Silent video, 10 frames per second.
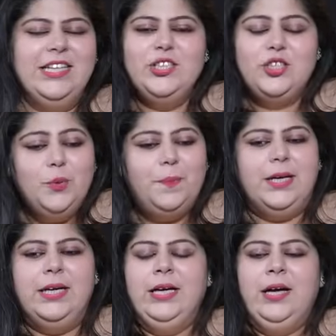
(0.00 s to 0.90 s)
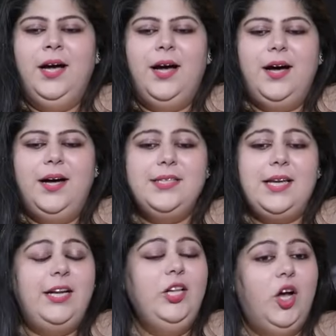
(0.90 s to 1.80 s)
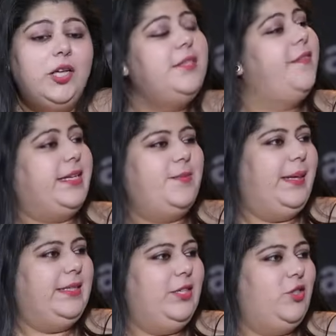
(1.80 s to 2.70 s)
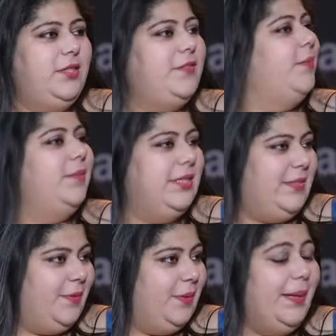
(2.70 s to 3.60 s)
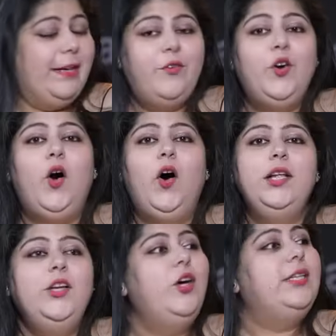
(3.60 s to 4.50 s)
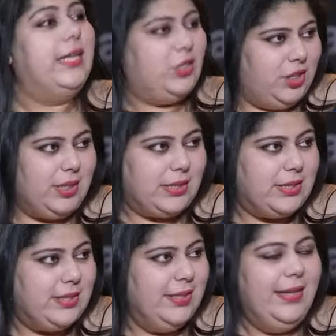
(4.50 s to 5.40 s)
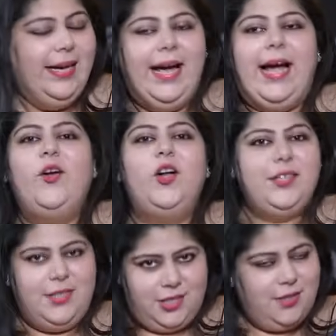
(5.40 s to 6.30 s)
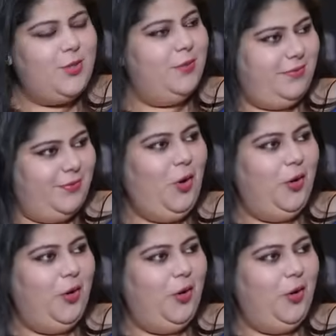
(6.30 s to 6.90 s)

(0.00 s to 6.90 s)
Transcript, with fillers: Super. Uh, Sara, lots of expectations from this film and for all your darshaks. And all the darshaks of